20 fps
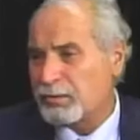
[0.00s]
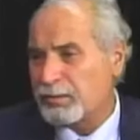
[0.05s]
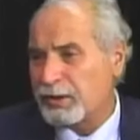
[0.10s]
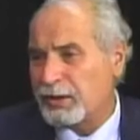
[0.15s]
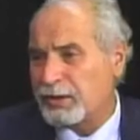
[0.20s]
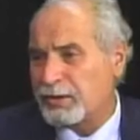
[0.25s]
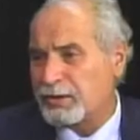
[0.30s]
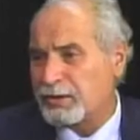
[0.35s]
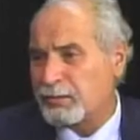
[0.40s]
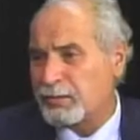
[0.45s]

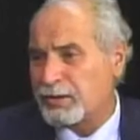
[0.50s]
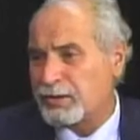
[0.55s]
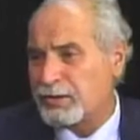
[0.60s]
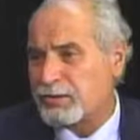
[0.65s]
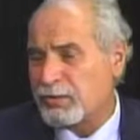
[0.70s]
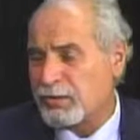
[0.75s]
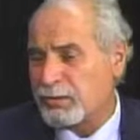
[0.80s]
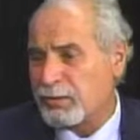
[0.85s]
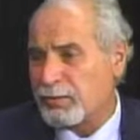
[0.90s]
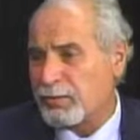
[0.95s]
else that was
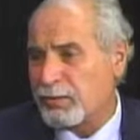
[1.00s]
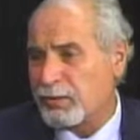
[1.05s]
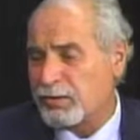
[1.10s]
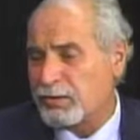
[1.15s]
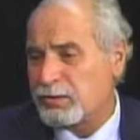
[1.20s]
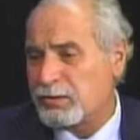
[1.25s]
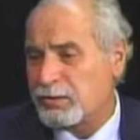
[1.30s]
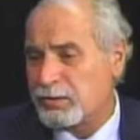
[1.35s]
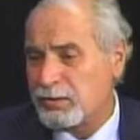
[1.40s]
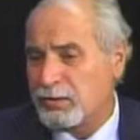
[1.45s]
extremely
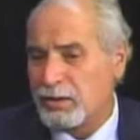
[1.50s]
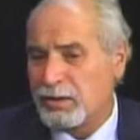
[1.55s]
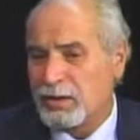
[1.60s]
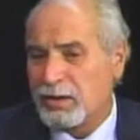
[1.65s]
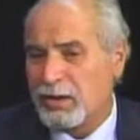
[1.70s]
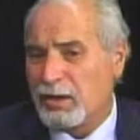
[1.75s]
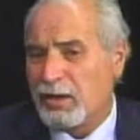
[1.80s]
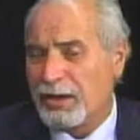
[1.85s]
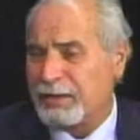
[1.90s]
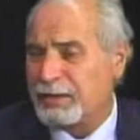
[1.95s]
important too:
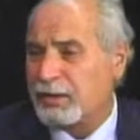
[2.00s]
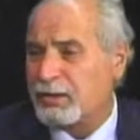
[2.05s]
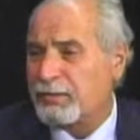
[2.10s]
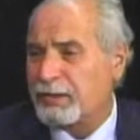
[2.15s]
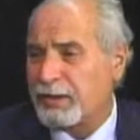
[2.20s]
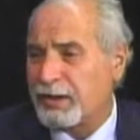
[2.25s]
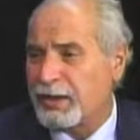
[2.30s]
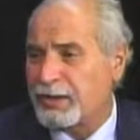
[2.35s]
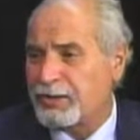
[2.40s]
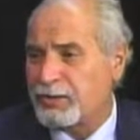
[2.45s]

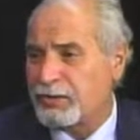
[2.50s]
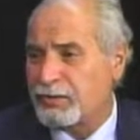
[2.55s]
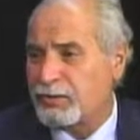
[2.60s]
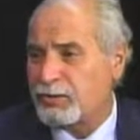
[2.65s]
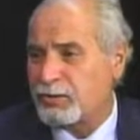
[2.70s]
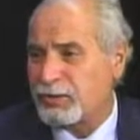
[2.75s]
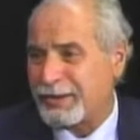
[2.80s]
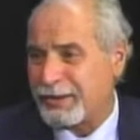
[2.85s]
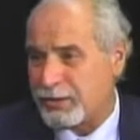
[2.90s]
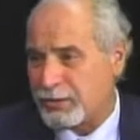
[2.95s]
identification of
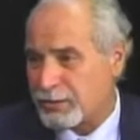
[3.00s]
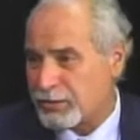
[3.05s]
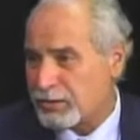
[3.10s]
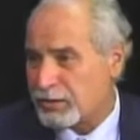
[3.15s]
triggers.